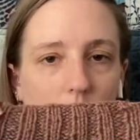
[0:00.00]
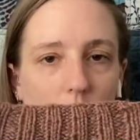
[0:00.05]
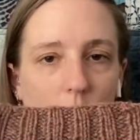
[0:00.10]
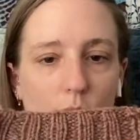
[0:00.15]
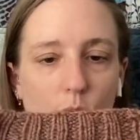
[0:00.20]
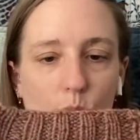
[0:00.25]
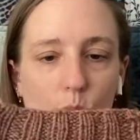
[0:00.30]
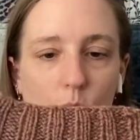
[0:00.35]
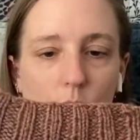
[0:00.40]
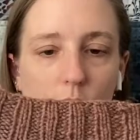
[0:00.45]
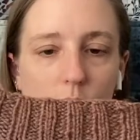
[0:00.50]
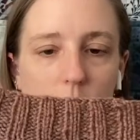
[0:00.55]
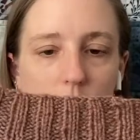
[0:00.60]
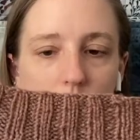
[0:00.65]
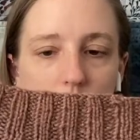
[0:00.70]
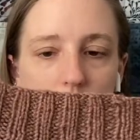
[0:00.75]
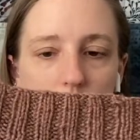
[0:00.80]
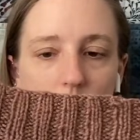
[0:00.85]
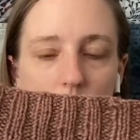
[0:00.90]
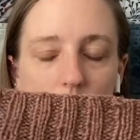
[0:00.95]
are
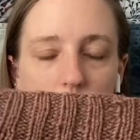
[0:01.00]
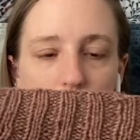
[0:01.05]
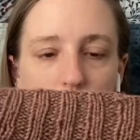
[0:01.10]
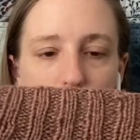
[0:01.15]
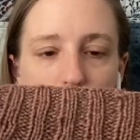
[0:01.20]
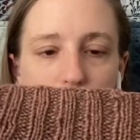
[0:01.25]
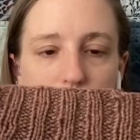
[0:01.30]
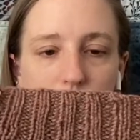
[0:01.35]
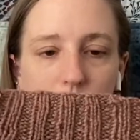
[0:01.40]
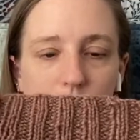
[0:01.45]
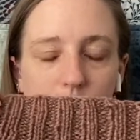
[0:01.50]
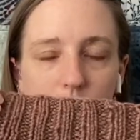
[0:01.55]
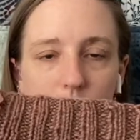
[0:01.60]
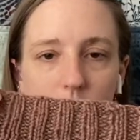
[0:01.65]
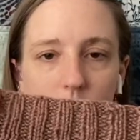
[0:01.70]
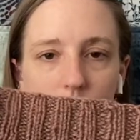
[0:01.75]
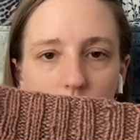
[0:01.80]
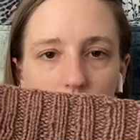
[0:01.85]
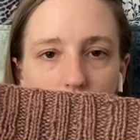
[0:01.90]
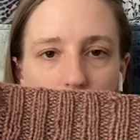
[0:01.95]
worked um,
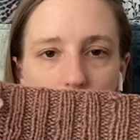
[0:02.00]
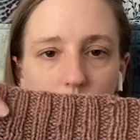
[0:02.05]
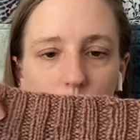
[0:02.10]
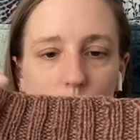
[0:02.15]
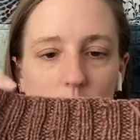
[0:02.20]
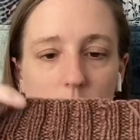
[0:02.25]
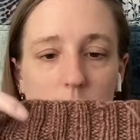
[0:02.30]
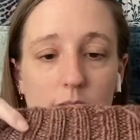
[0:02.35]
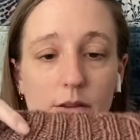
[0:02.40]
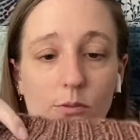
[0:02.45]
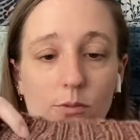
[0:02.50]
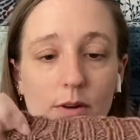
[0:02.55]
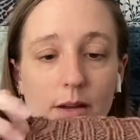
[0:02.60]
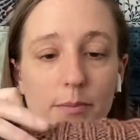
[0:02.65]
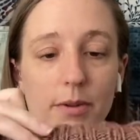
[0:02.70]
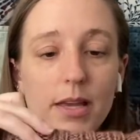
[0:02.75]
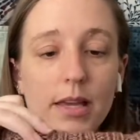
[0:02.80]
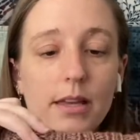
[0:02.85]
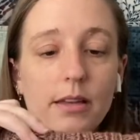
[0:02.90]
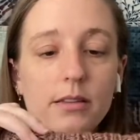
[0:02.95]
with the
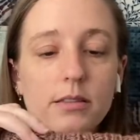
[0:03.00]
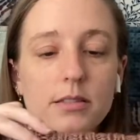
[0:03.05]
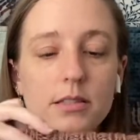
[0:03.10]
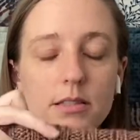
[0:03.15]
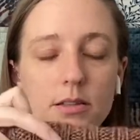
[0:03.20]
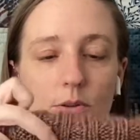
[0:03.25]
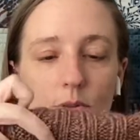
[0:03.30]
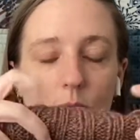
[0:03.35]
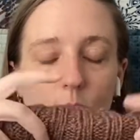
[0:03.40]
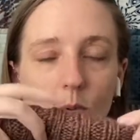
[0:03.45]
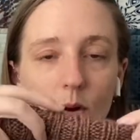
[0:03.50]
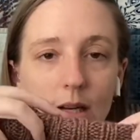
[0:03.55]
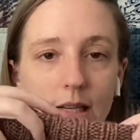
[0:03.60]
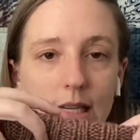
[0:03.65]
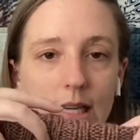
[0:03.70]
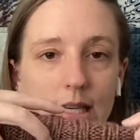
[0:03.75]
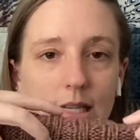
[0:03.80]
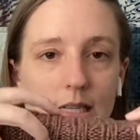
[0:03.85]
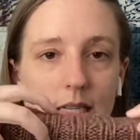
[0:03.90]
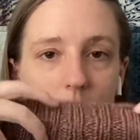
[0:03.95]
ribbing. So they're worked
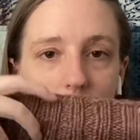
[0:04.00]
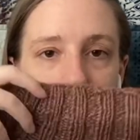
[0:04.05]
into the